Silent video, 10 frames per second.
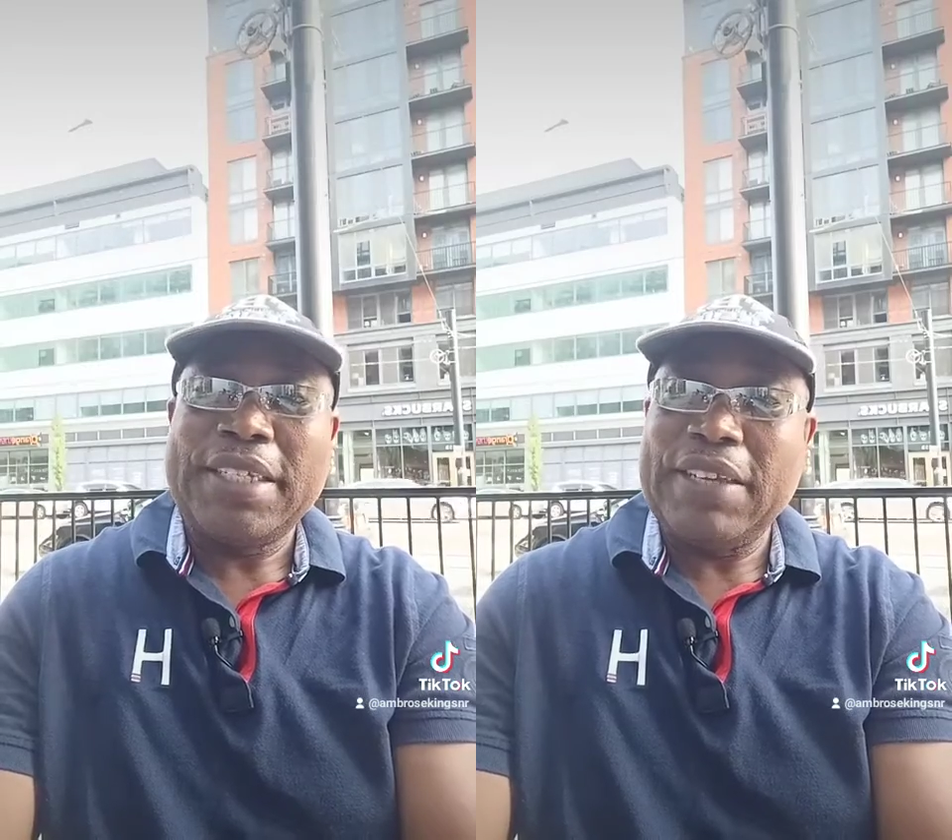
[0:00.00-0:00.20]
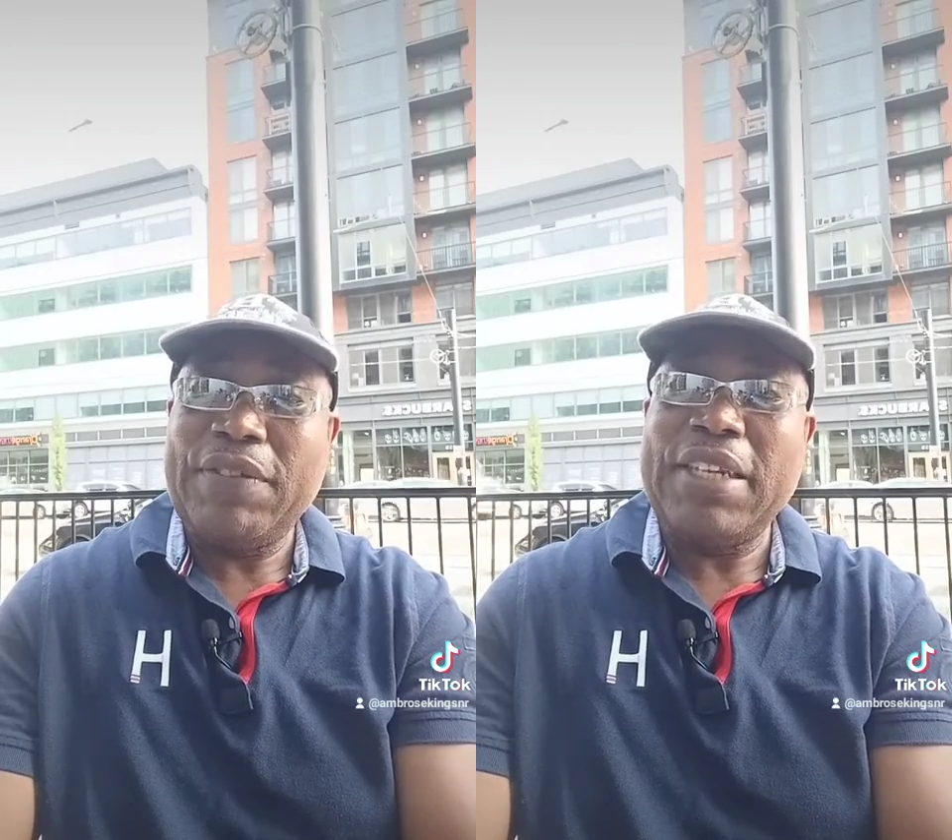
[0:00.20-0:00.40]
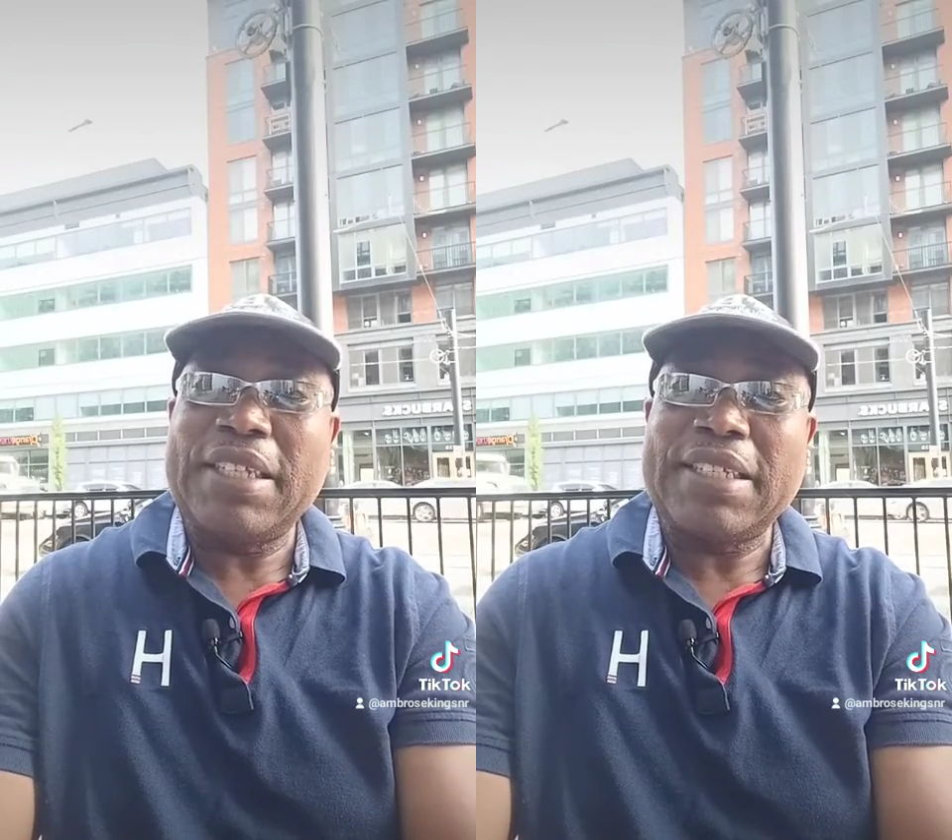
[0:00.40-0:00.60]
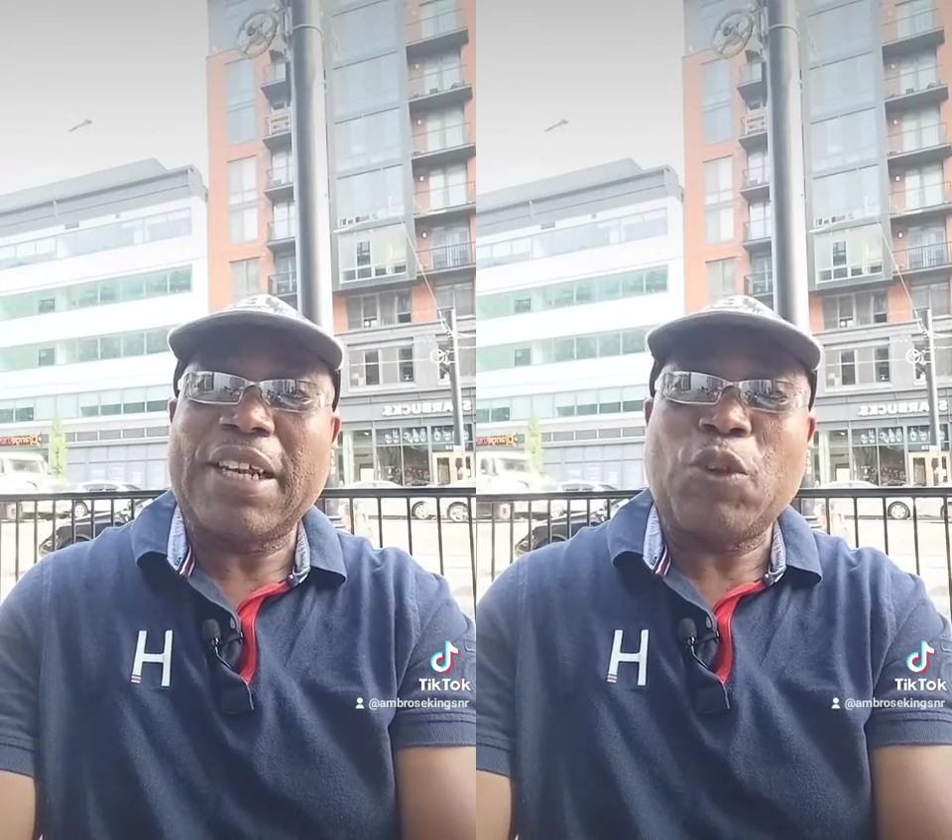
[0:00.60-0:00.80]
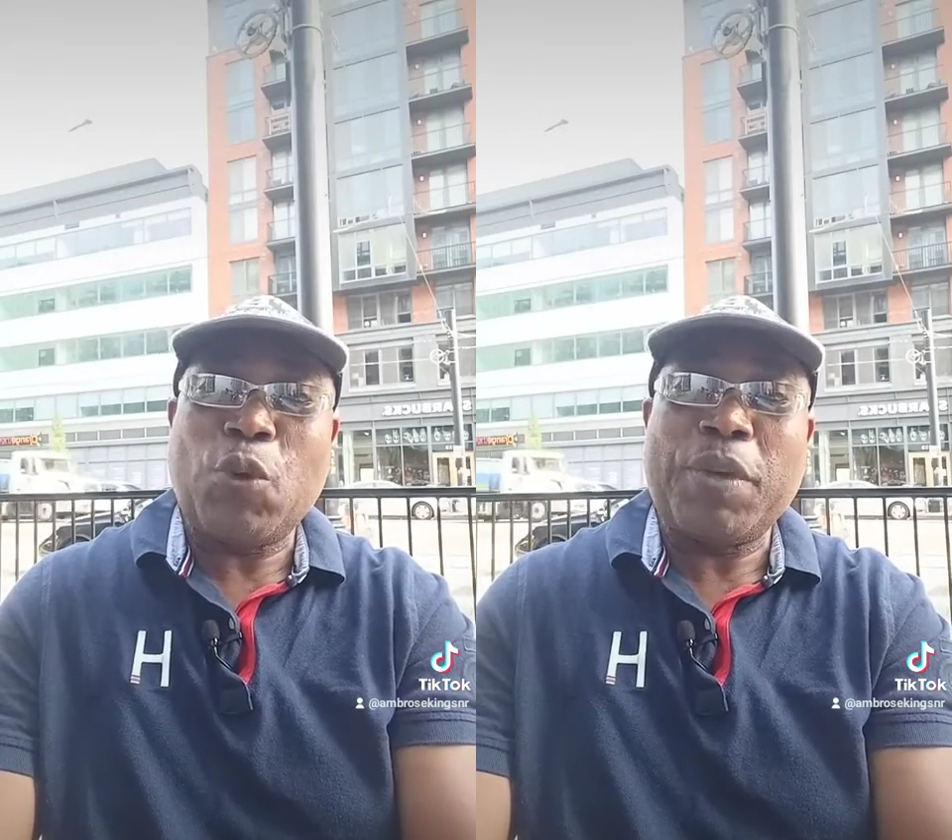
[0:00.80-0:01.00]
Divinity is
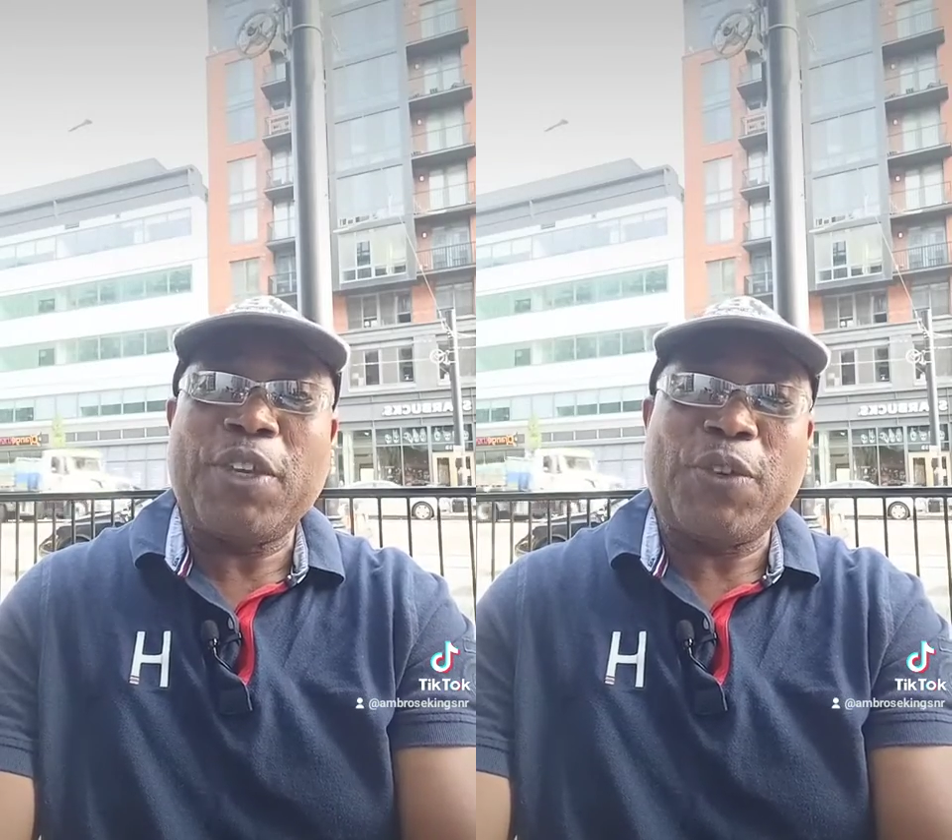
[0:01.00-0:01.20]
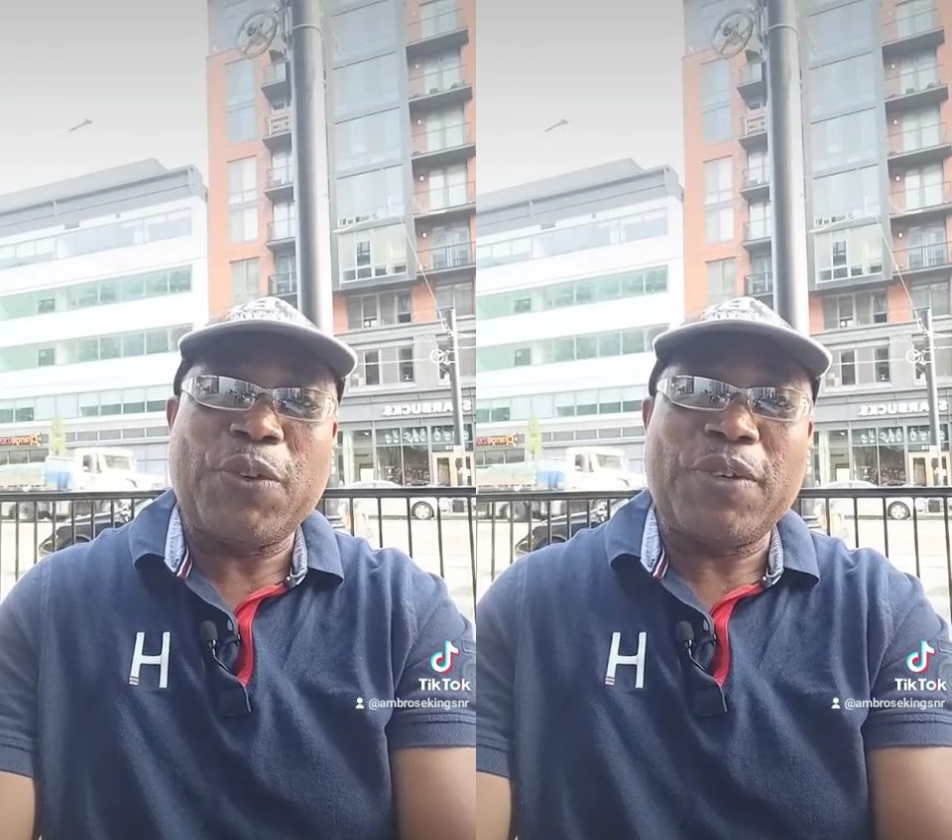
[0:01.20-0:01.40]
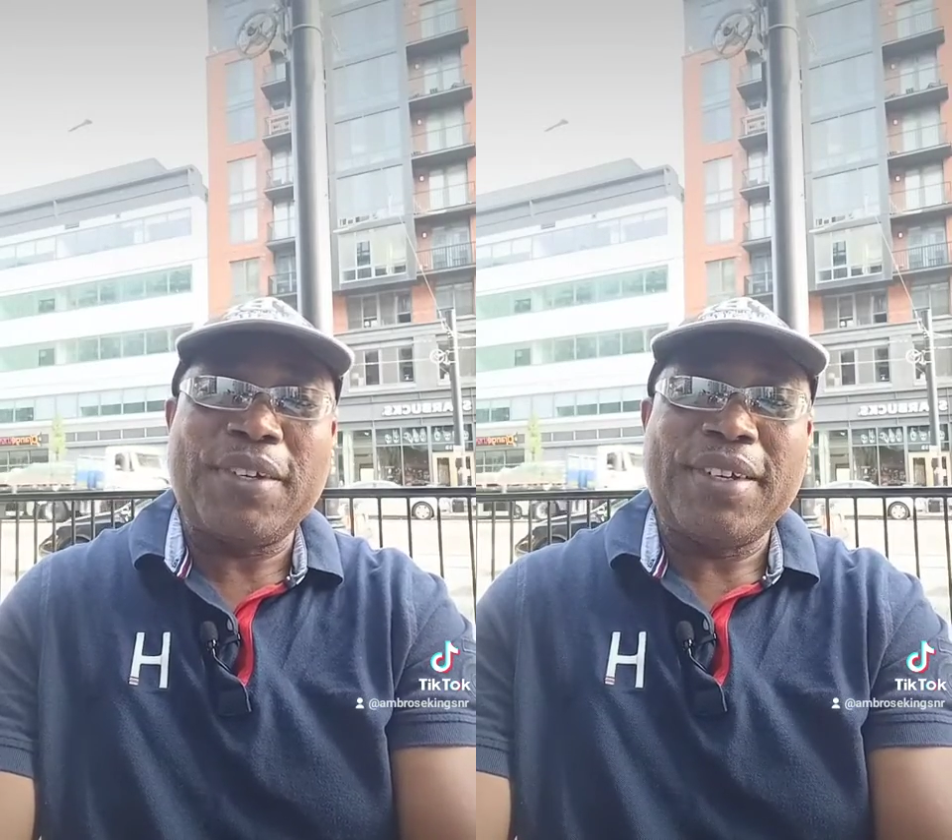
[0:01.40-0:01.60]
at home in you.